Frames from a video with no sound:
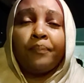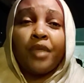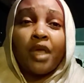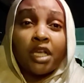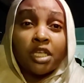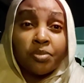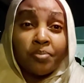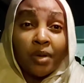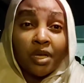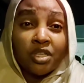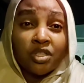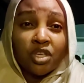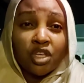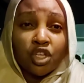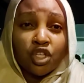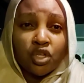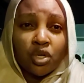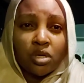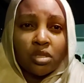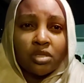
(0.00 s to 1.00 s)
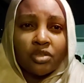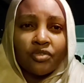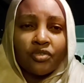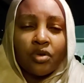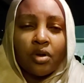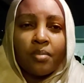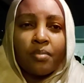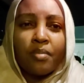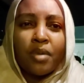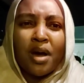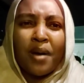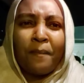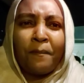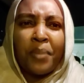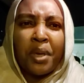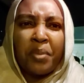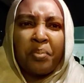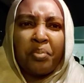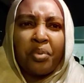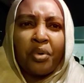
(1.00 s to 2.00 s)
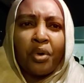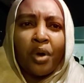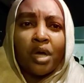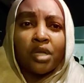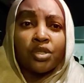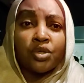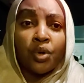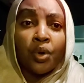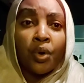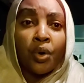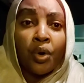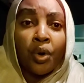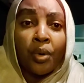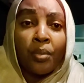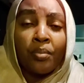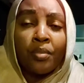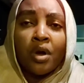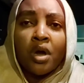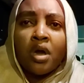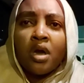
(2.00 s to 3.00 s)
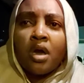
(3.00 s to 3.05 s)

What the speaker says: expectations from people at home.